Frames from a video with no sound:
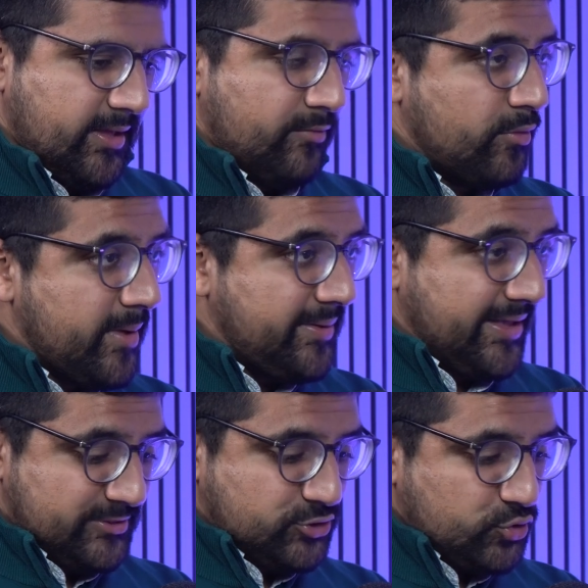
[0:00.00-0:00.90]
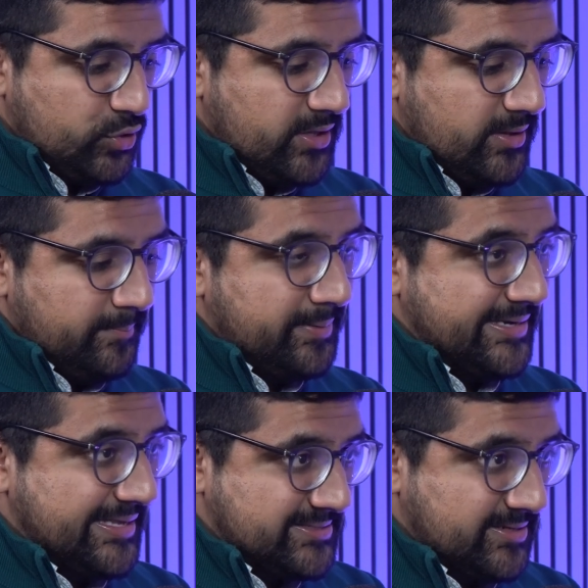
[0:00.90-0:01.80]
Remember in Surah
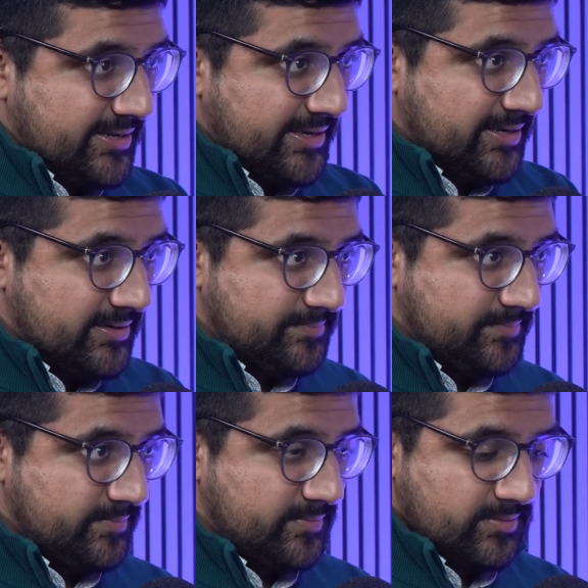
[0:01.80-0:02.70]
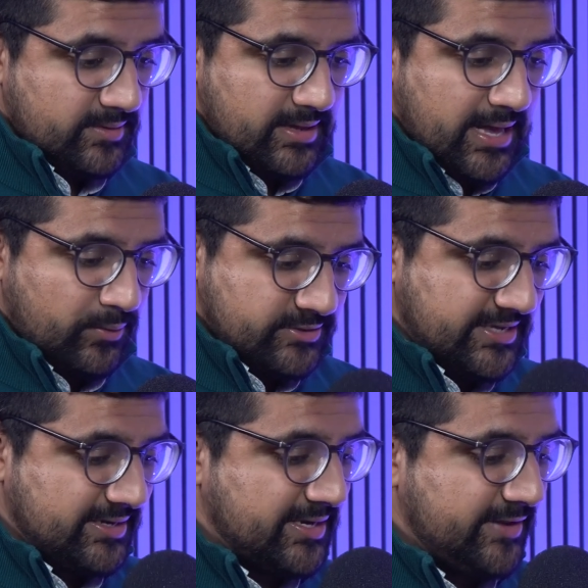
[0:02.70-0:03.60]
Bani Israel, our
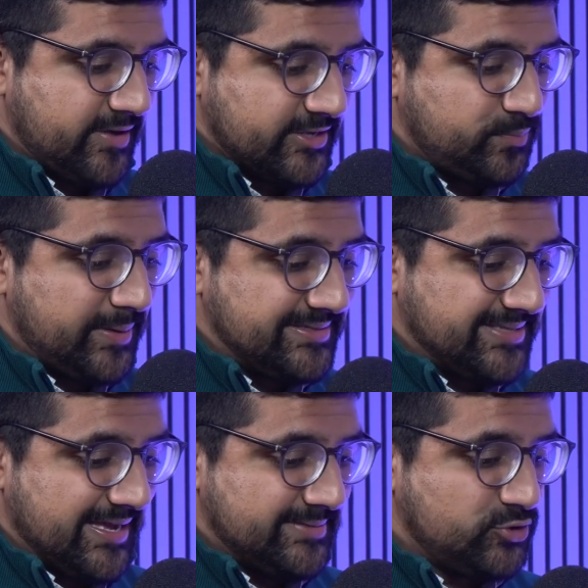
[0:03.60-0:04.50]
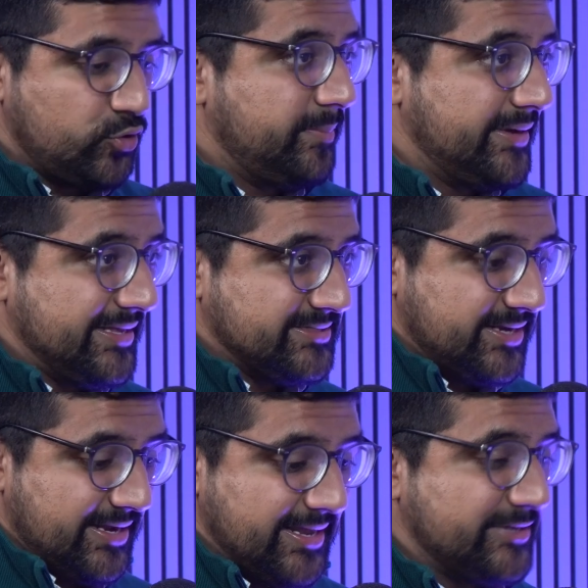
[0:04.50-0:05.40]
second Khalifa explains that in Surah Bani
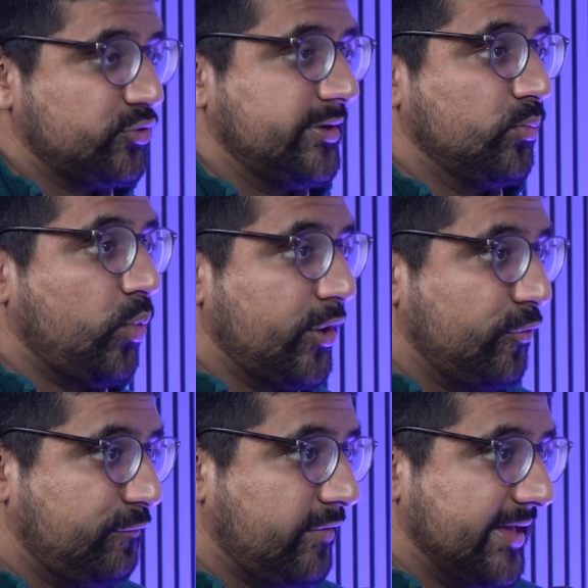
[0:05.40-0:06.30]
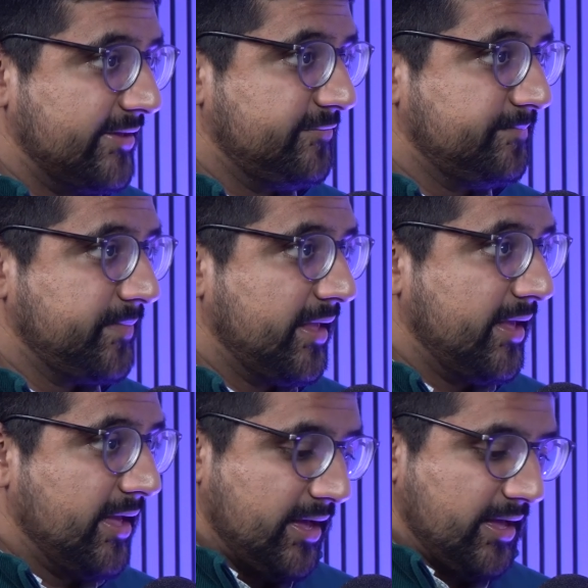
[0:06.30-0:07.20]
Israel, later on in 105,
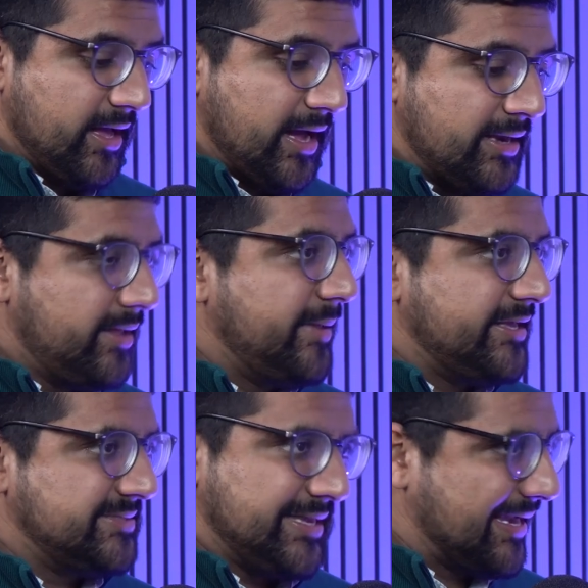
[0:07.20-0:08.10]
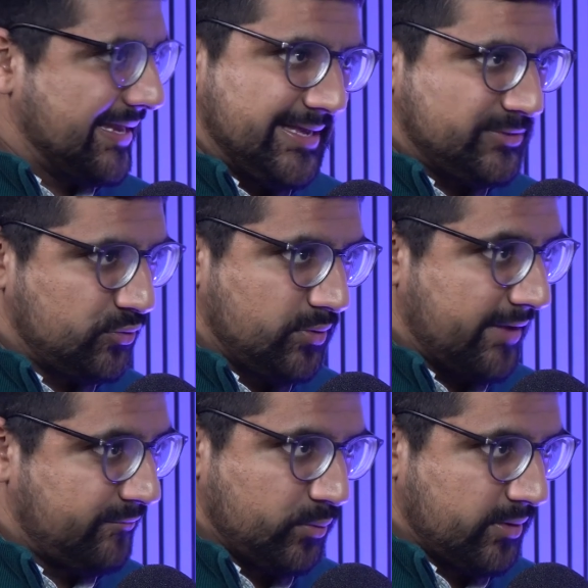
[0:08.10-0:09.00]
Allah makes it clear to
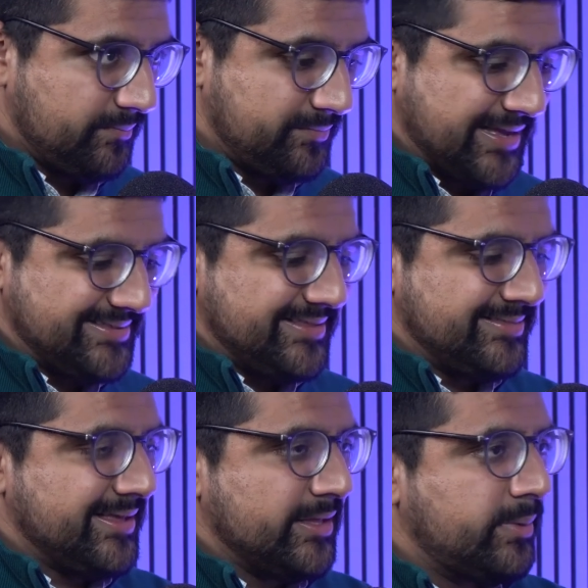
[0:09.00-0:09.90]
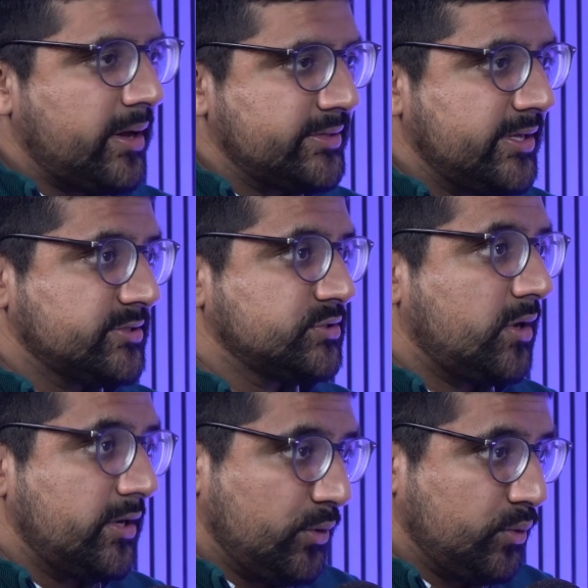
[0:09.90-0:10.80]
everyone that the ibadi
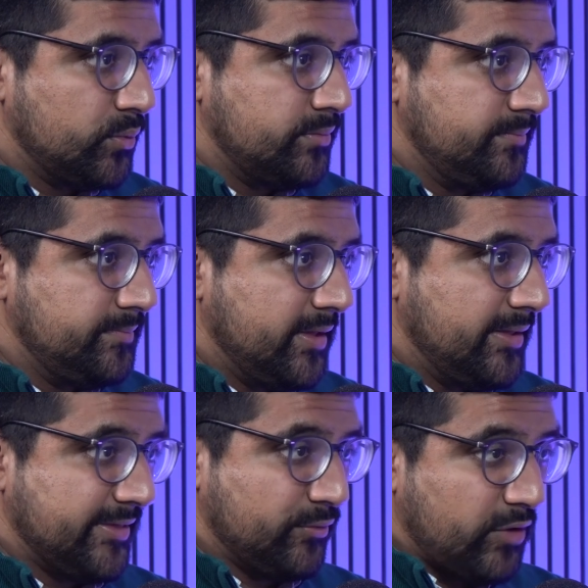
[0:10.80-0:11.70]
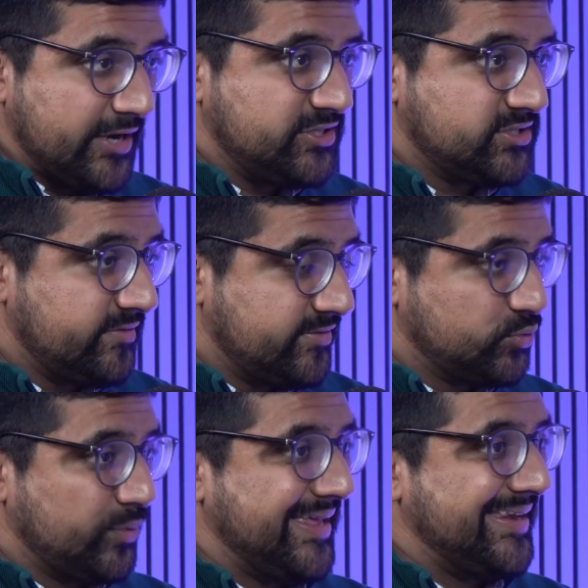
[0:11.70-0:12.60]
as-salihun, that the righteous servants
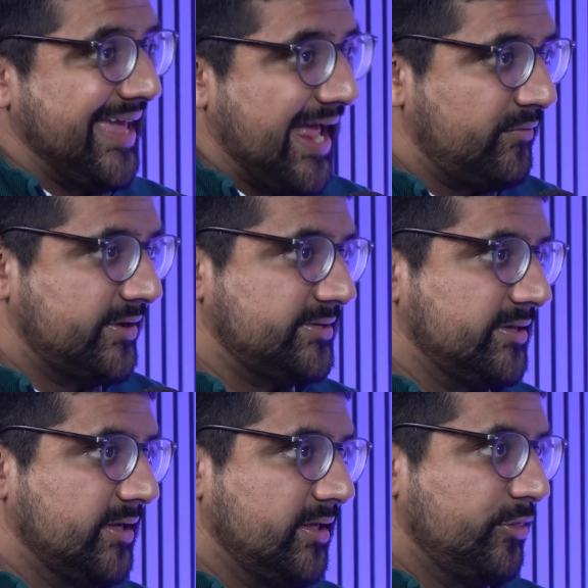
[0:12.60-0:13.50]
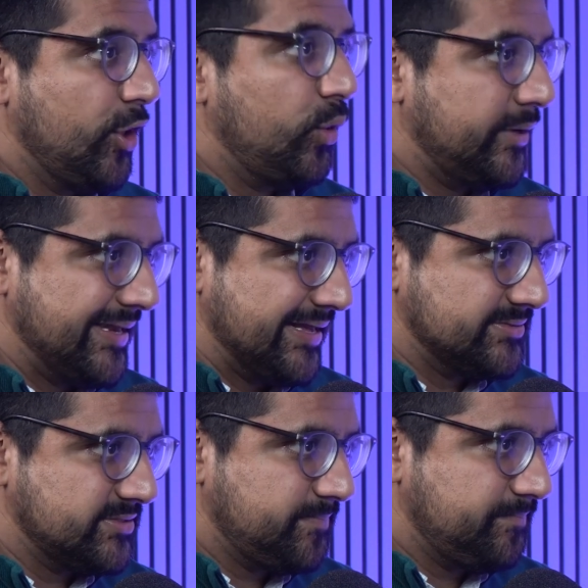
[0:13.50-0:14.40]
will inherit the Holy
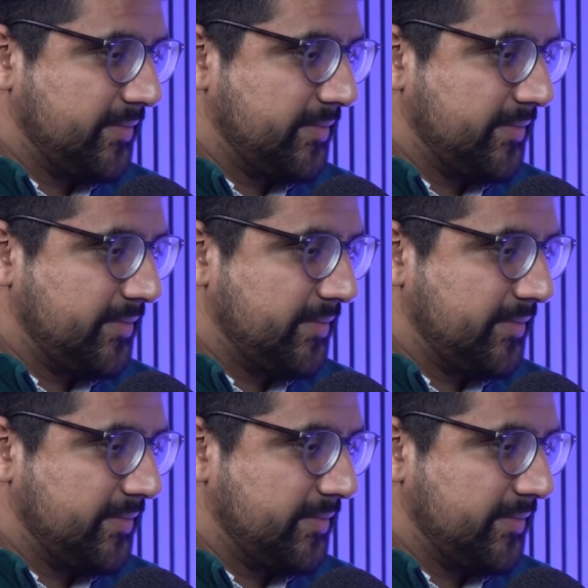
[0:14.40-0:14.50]
Lands.